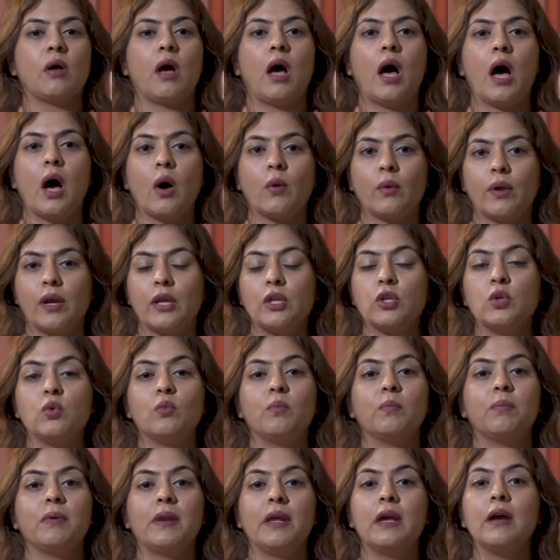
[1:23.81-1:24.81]
how can you
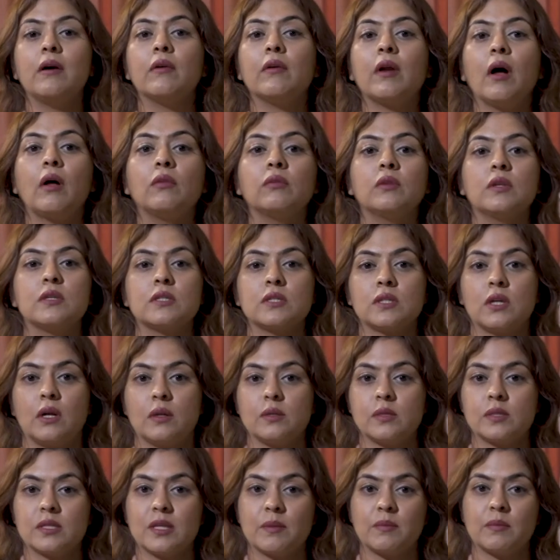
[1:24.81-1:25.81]
play around this
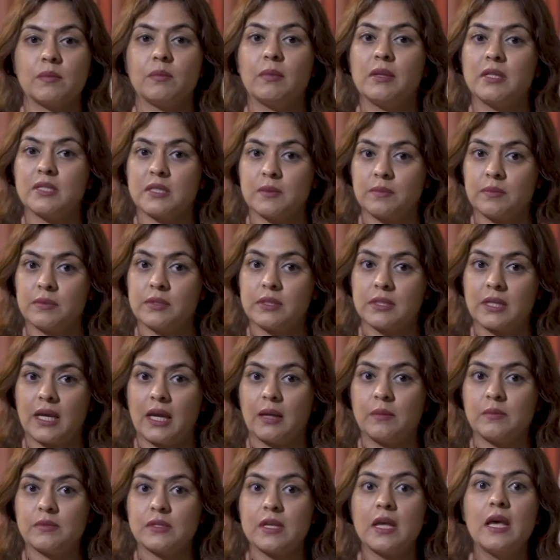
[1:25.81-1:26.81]
concept multiple
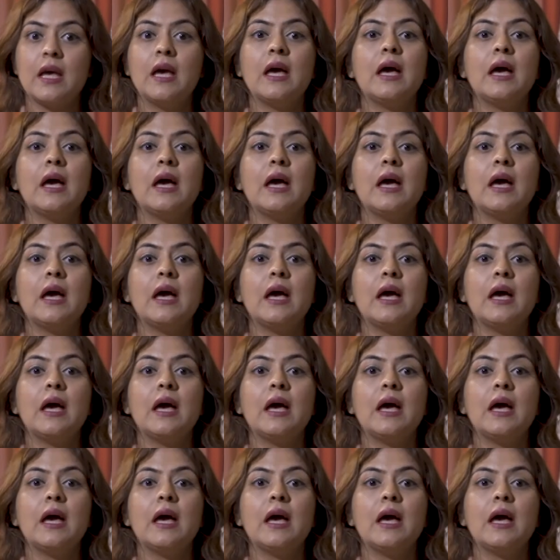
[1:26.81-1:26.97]
times.